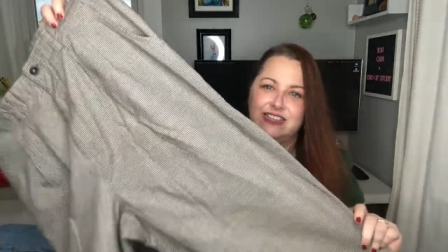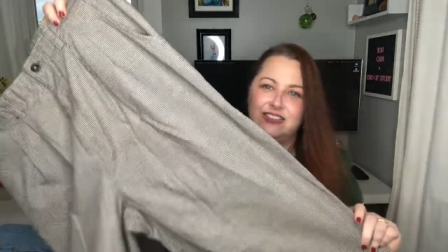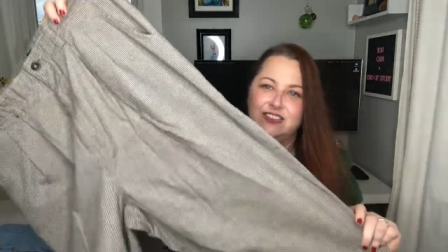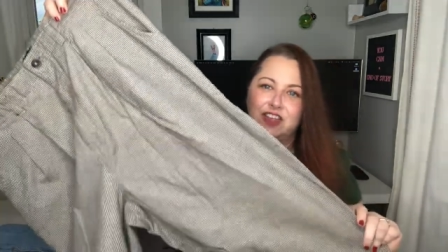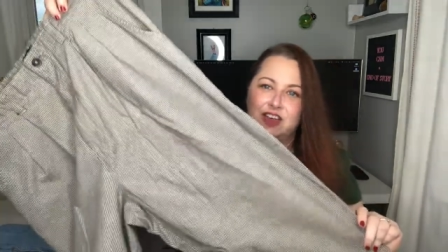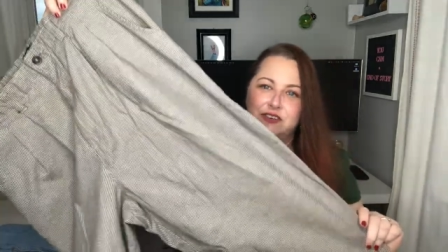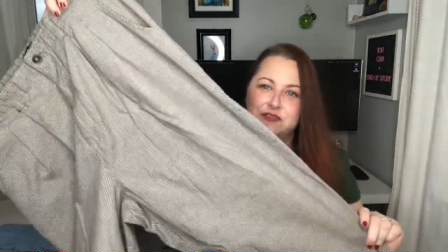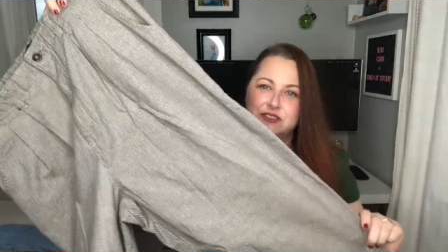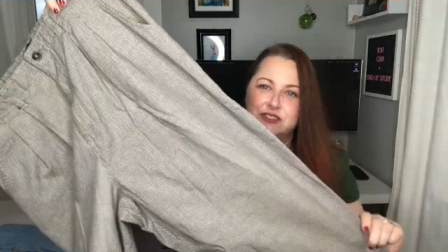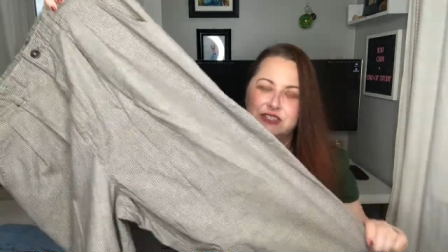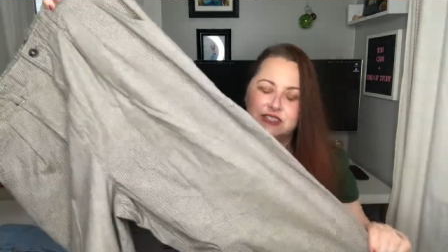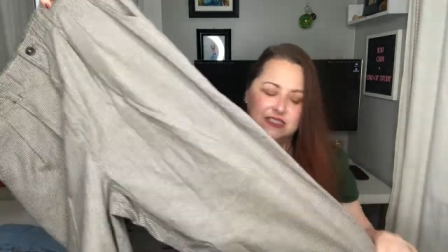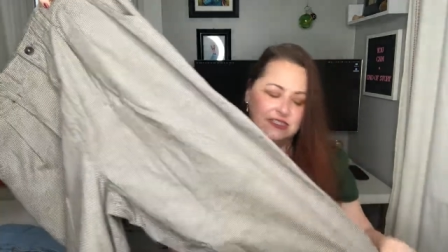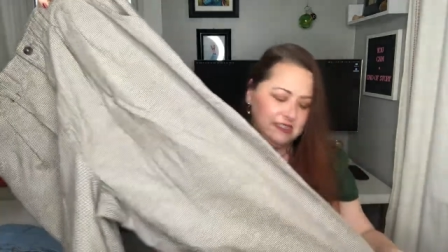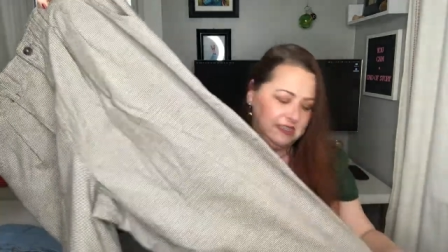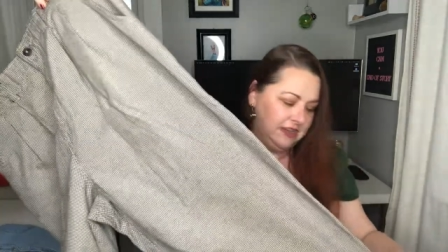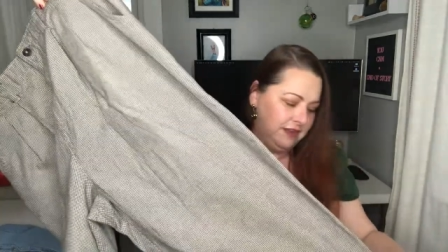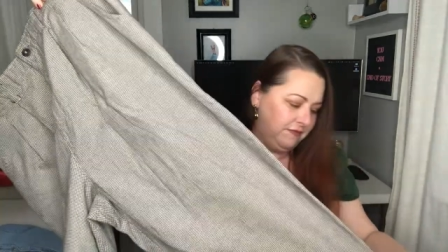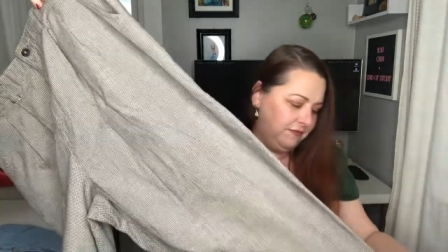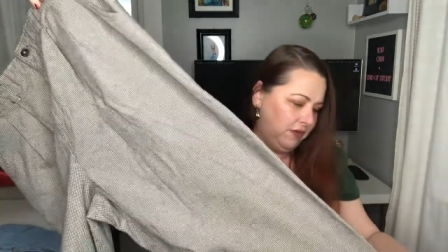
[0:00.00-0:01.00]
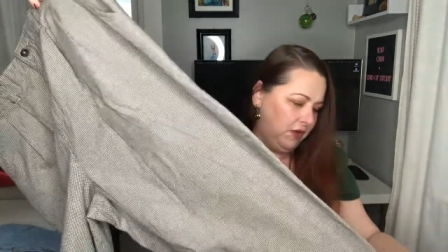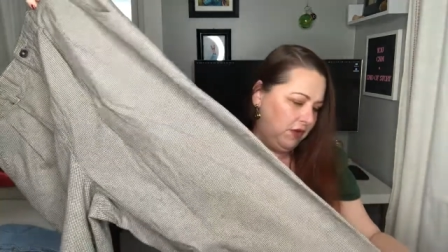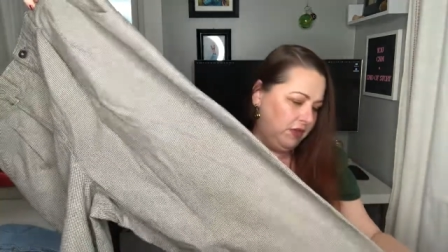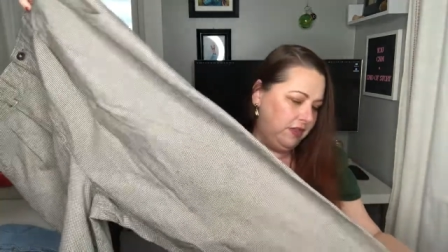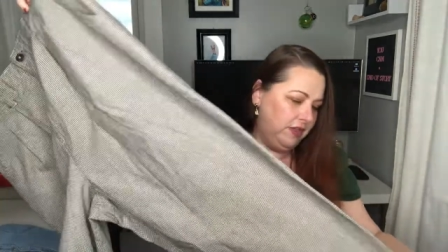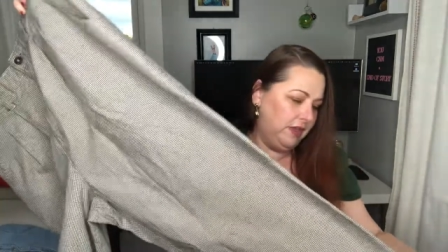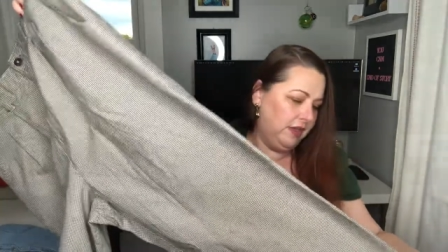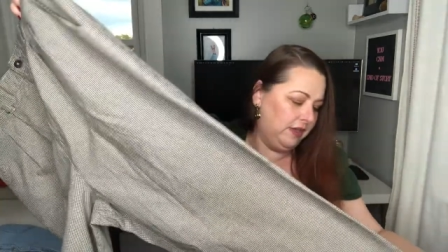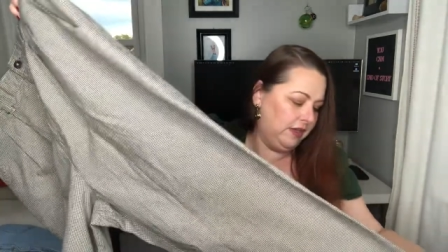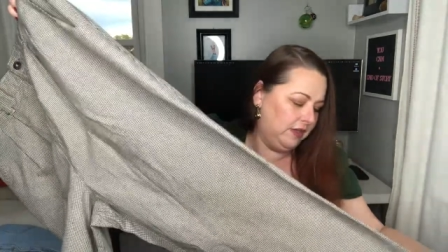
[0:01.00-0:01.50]
He loves to sniff all
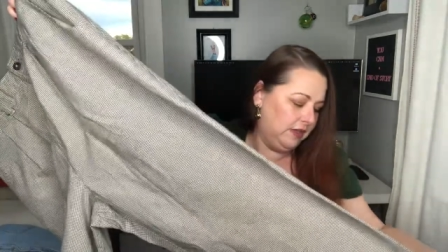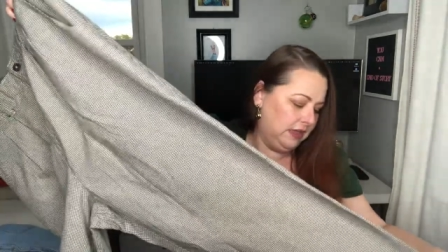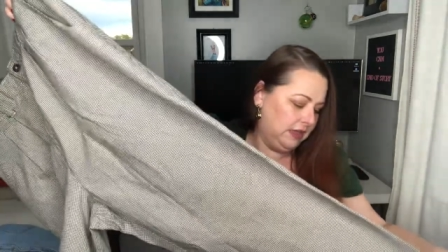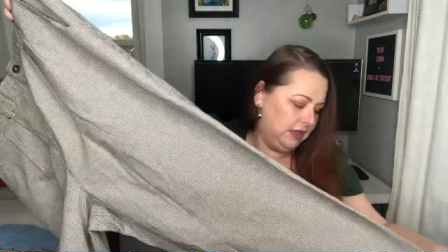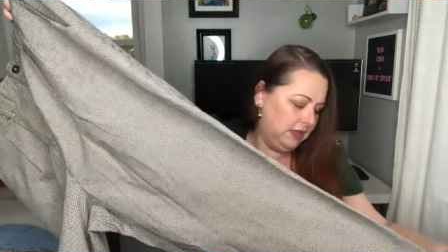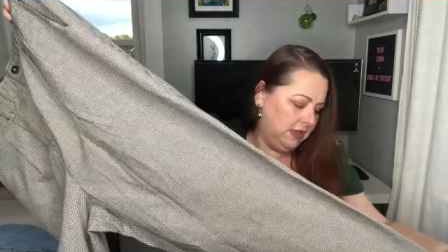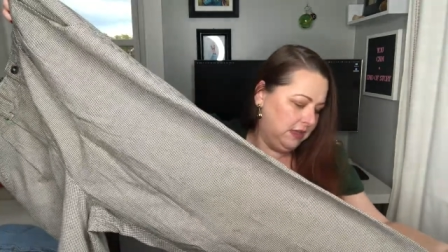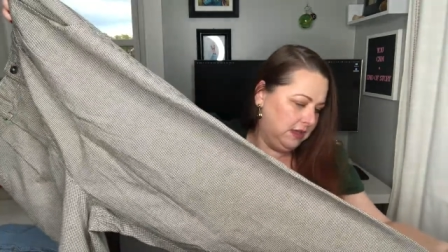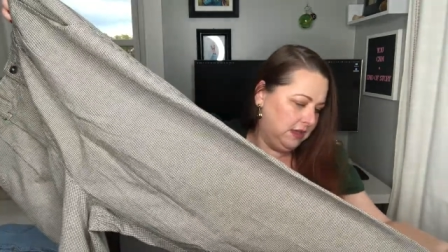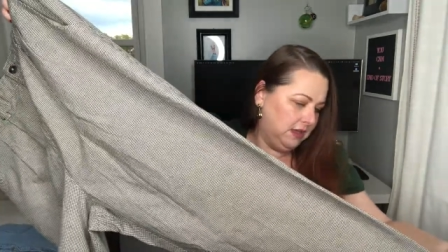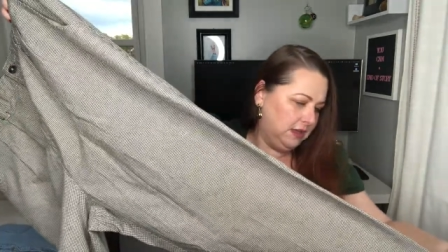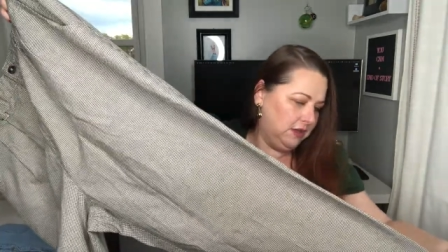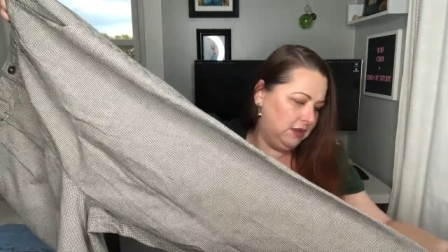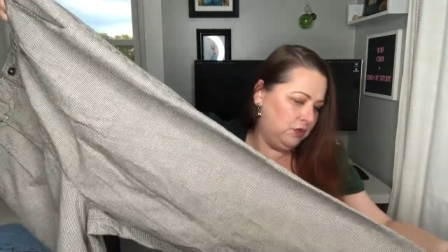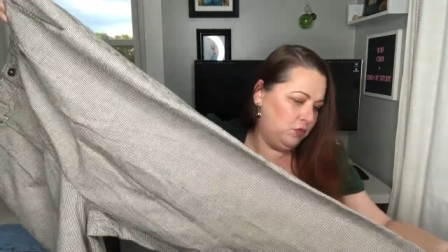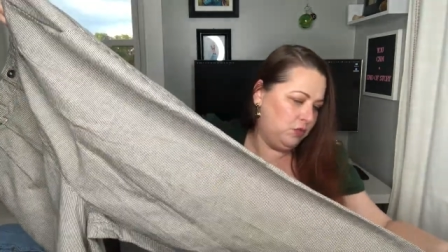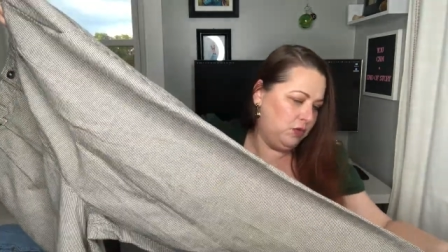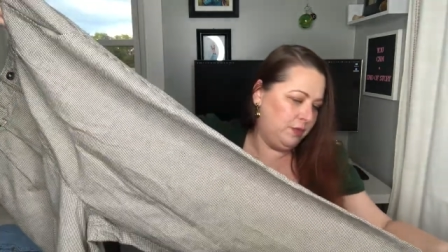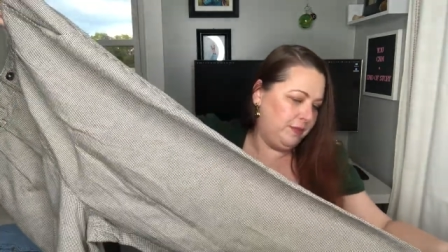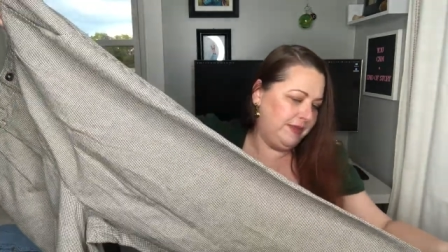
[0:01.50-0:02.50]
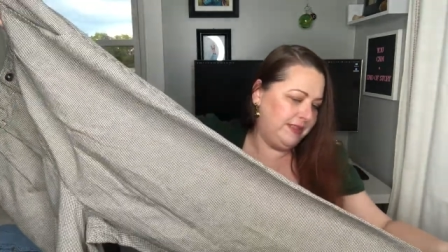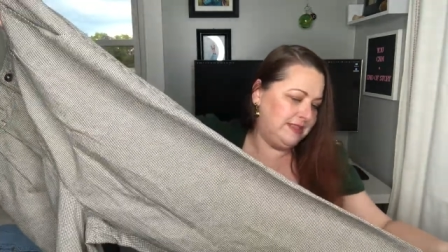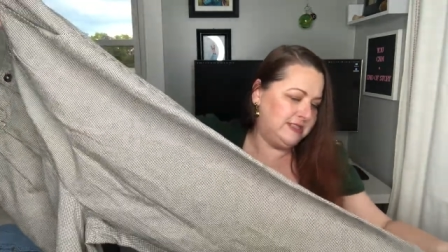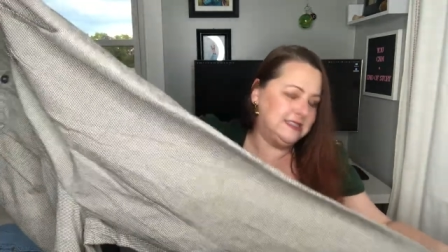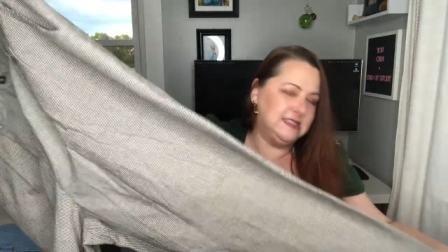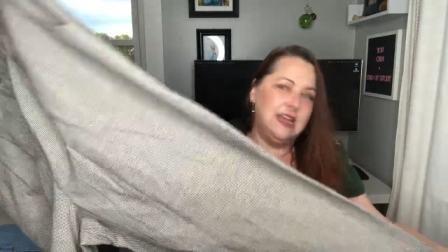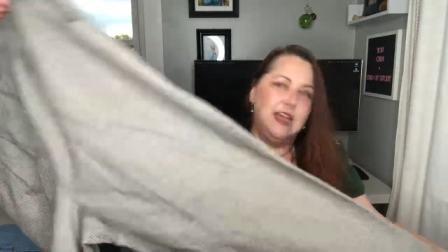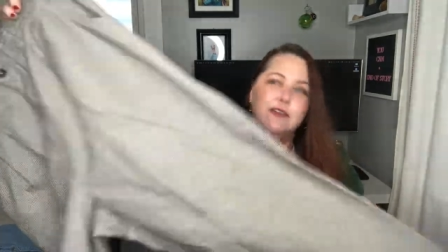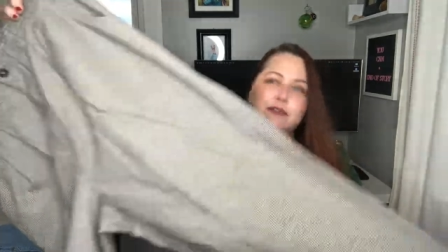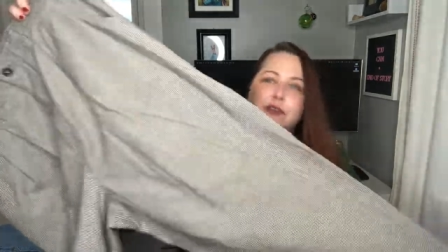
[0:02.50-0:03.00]
the Goodwill bin
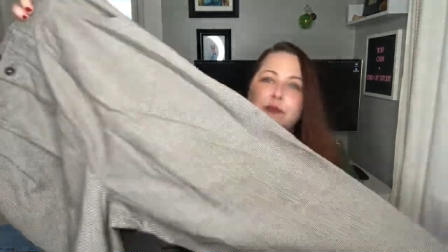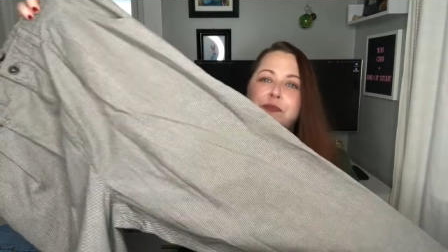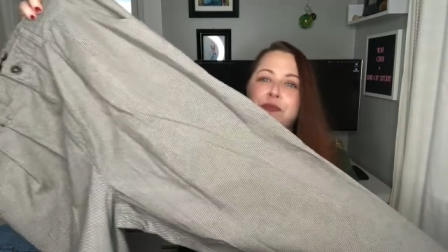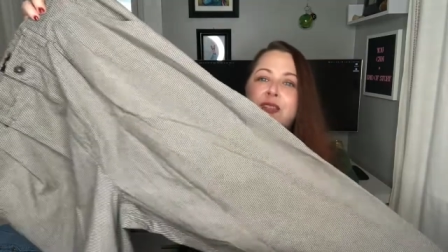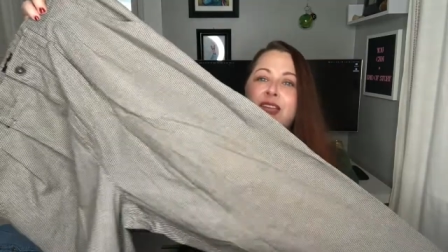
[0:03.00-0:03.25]
stuff.